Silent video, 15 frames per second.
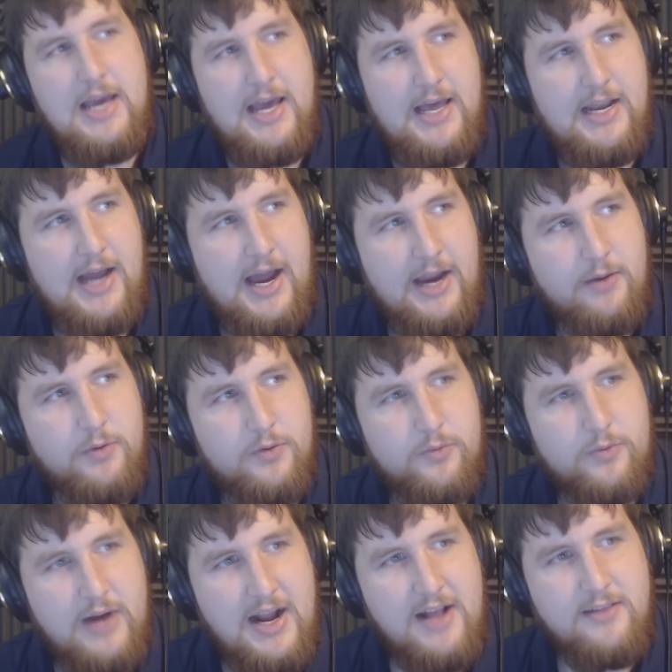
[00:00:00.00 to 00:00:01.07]
And I would
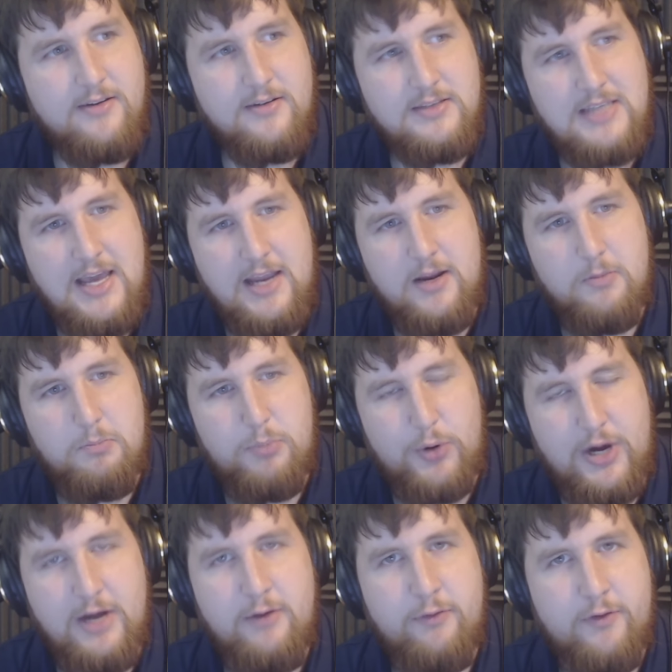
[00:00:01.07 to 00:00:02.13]
rather take a
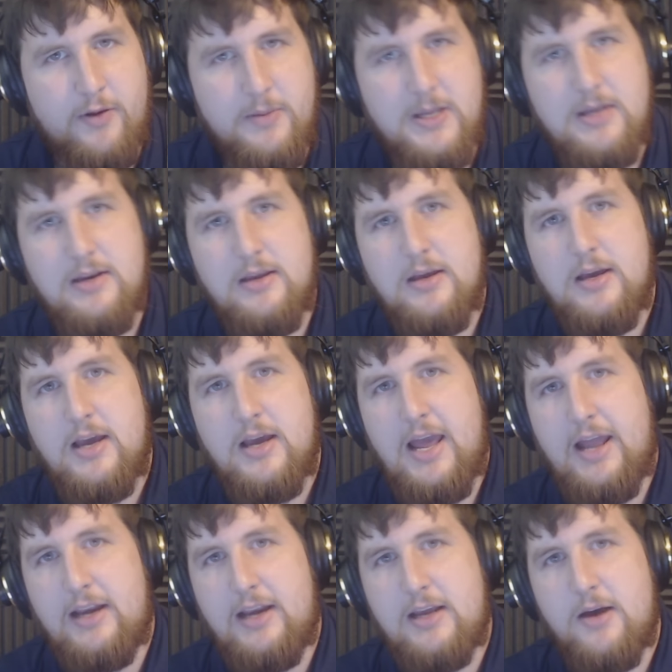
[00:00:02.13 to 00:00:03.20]
break from it
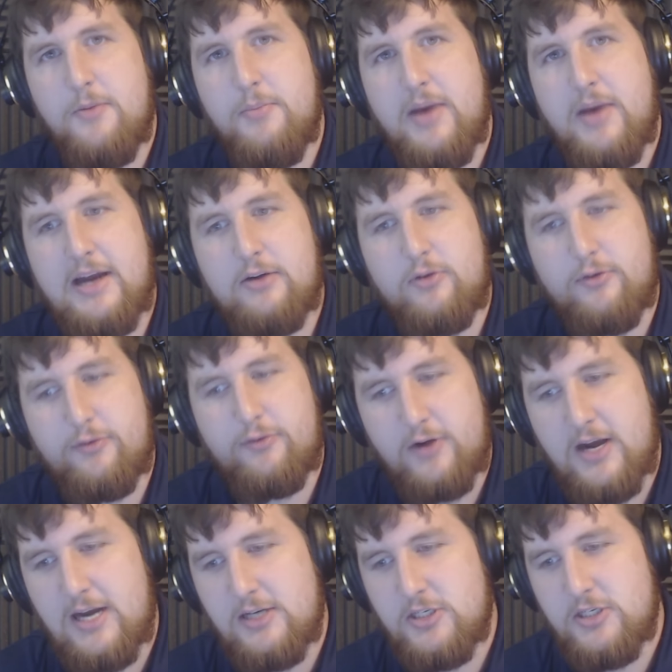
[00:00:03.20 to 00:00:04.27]
and come back
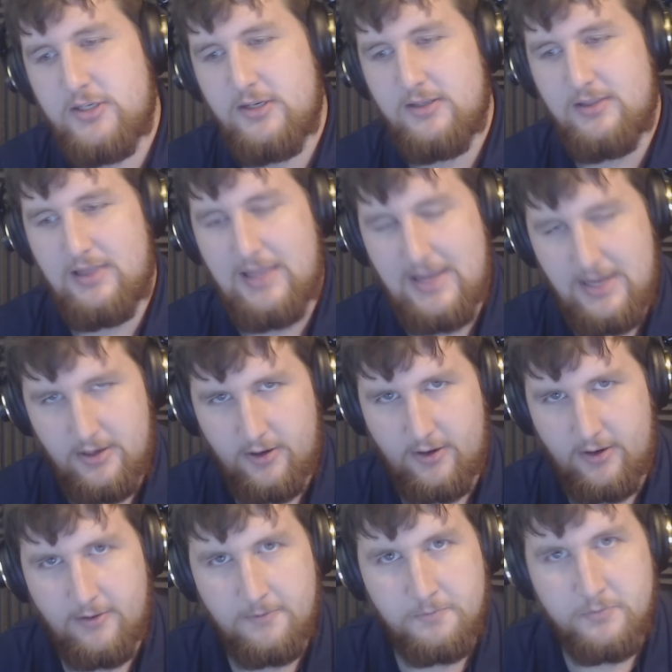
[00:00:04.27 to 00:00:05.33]
refreshed
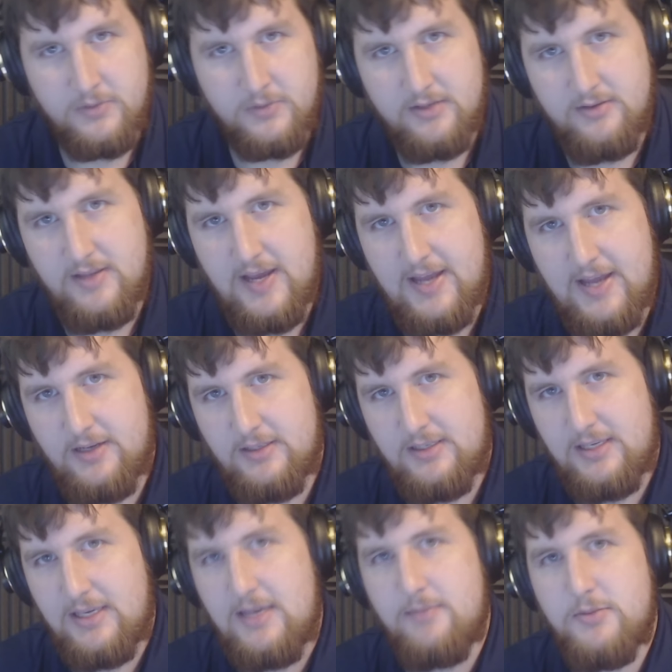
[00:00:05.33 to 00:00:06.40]
later then
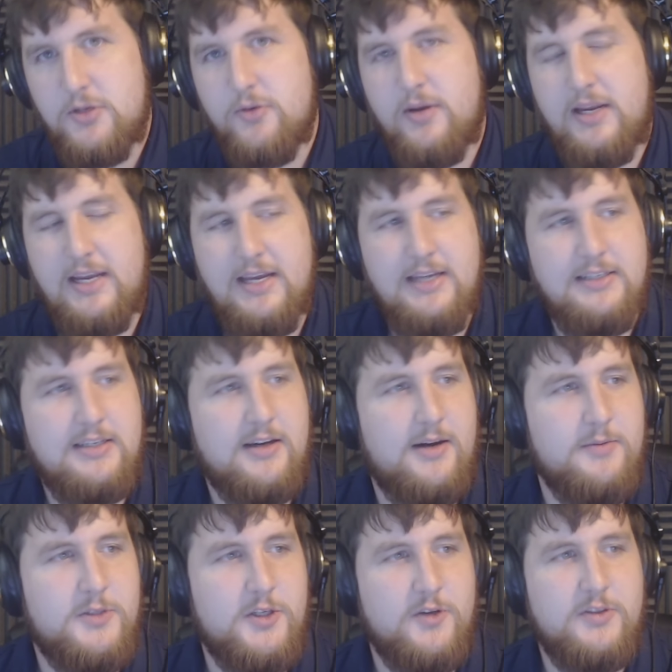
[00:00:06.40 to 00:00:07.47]
keep doing it until
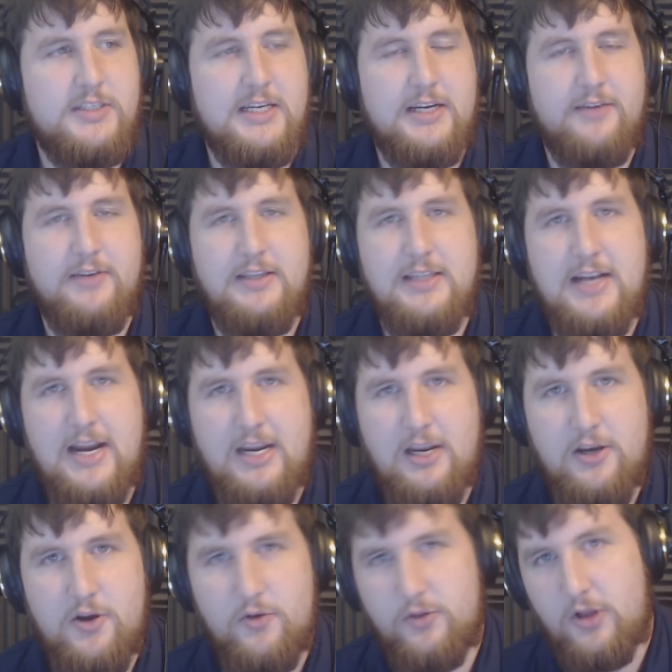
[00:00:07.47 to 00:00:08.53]
I'm so sick of it that I
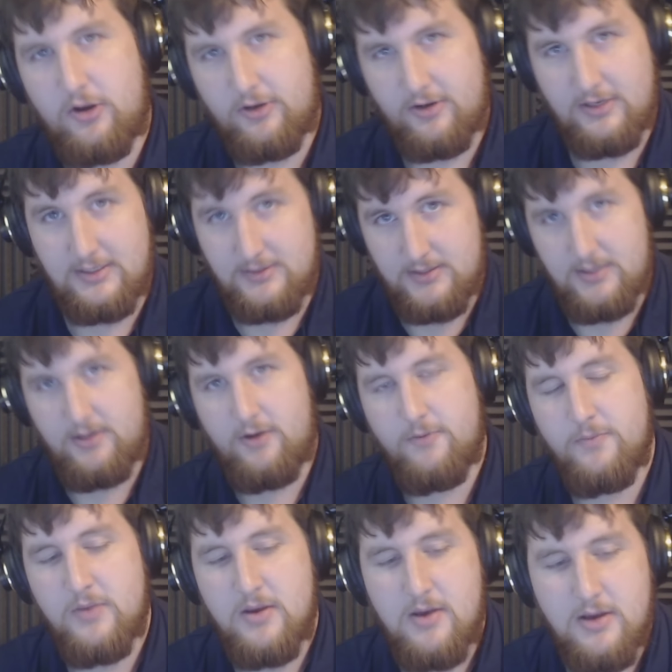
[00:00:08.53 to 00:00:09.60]
can no longer continue.
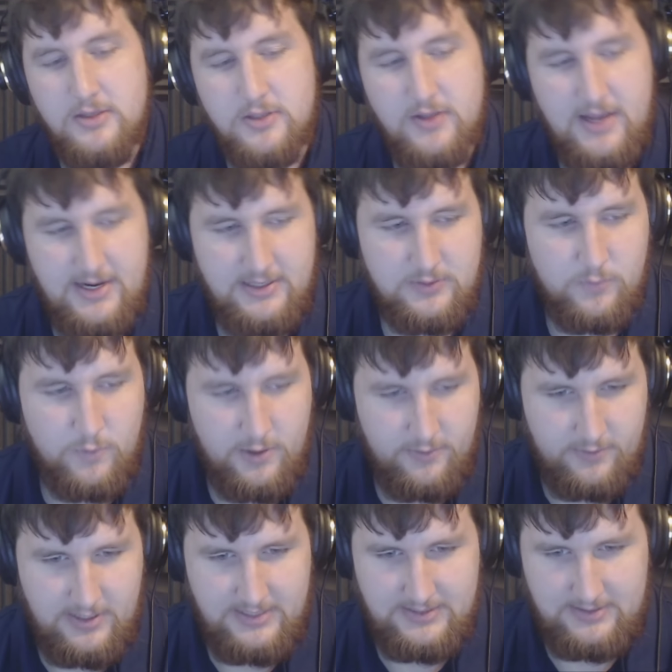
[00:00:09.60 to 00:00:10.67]
So that is one
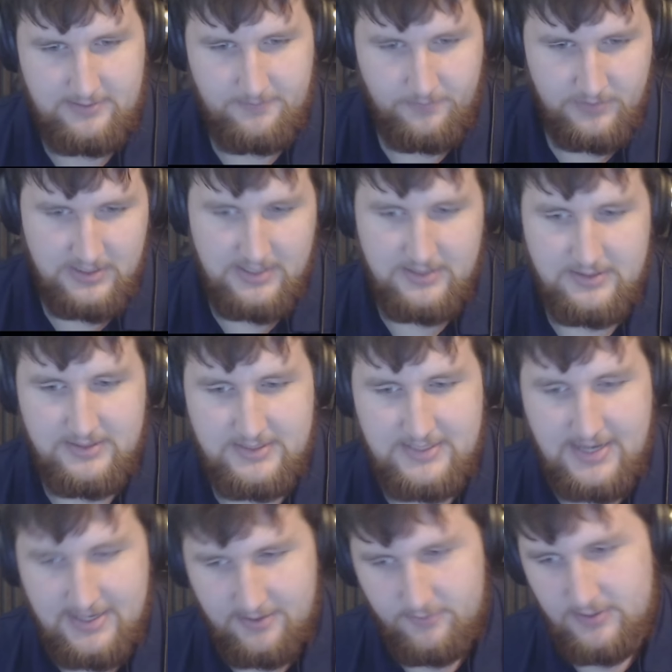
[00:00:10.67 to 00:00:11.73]
reason. The
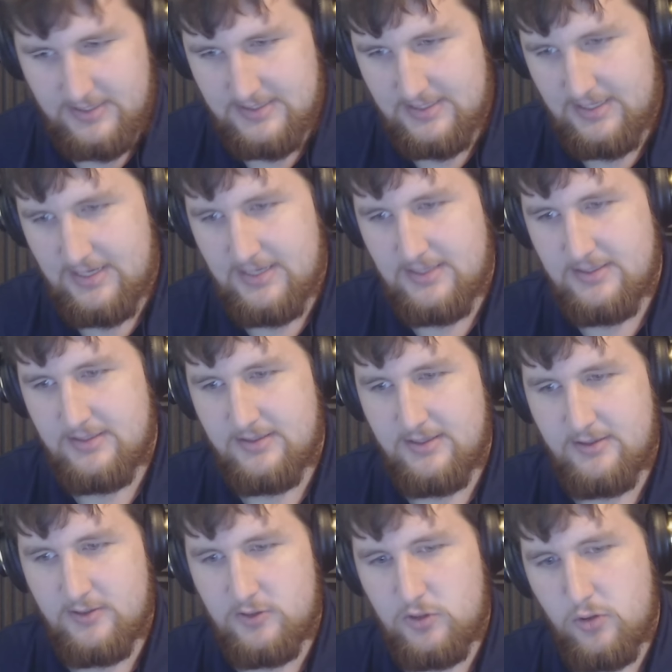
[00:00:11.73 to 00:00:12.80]
second reason is
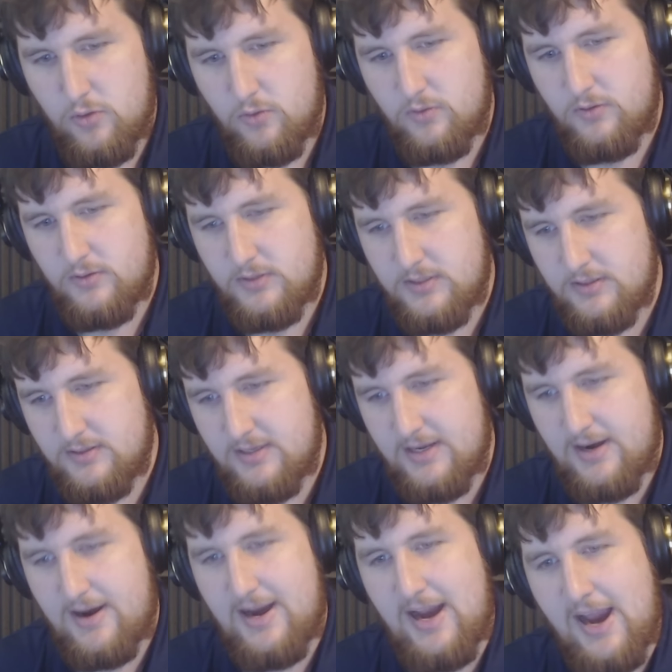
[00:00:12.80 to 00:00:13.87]
that the tools that
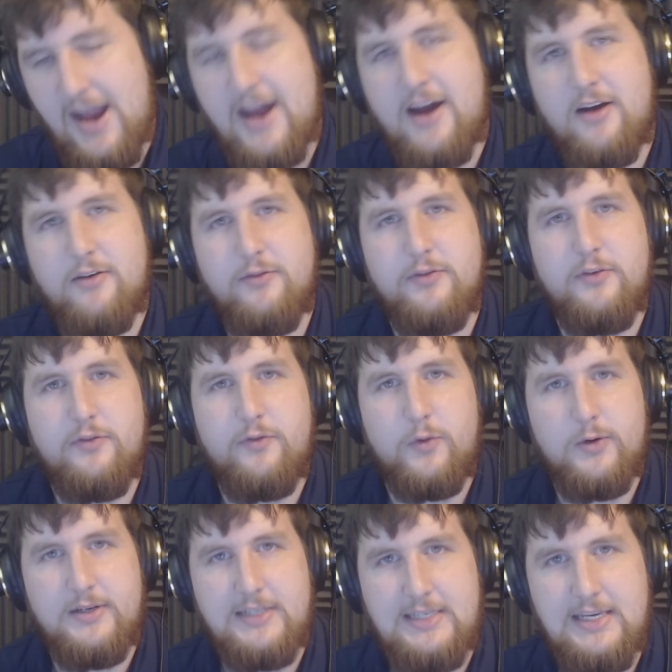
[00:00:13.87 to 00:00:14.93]
I have
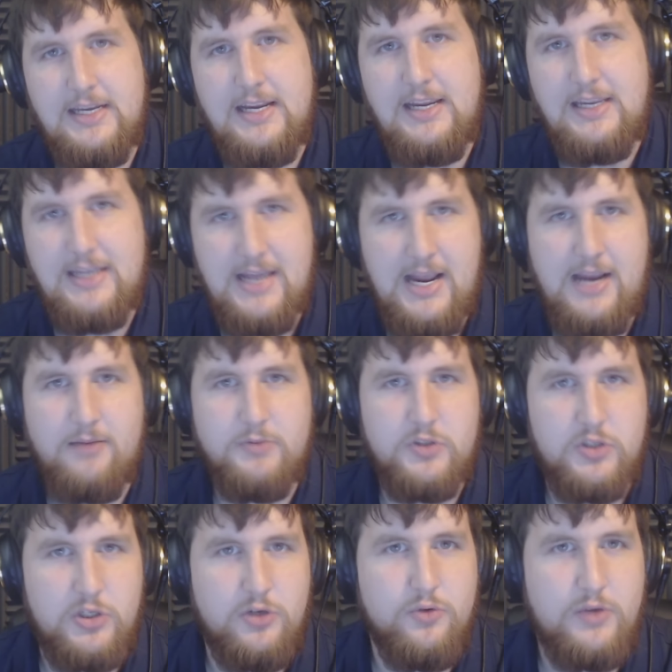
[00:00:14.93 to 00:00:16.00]
for getting games
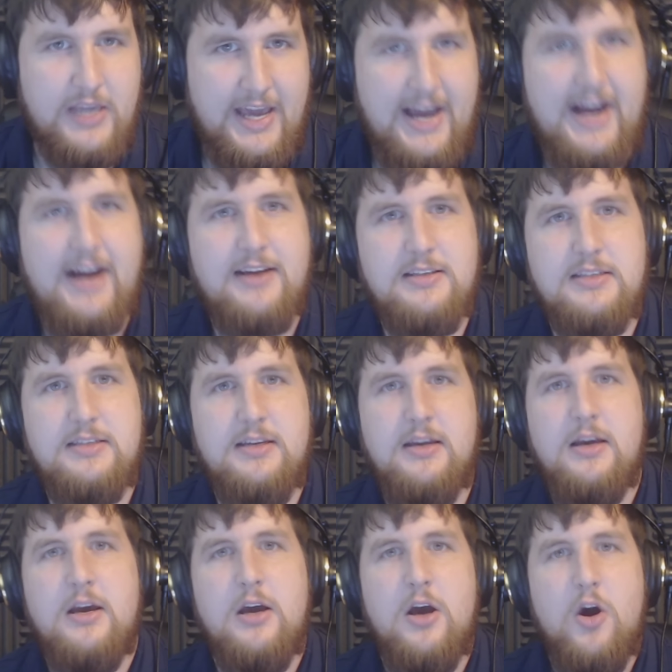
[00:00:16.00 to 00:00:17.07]
to cast
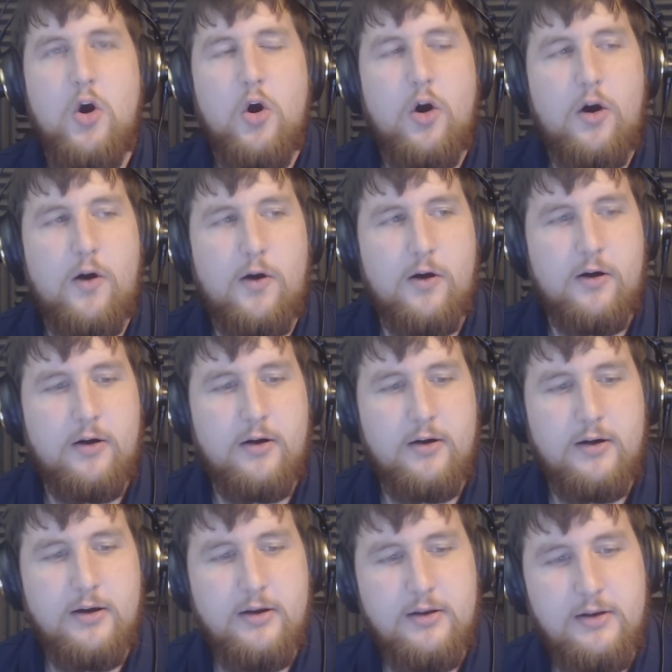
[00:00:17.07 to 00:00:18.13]

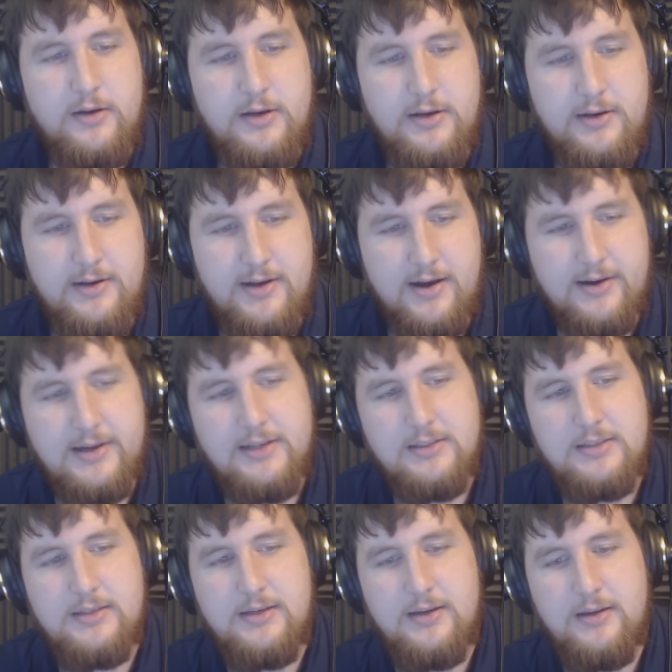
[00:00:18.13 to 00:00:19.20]
are not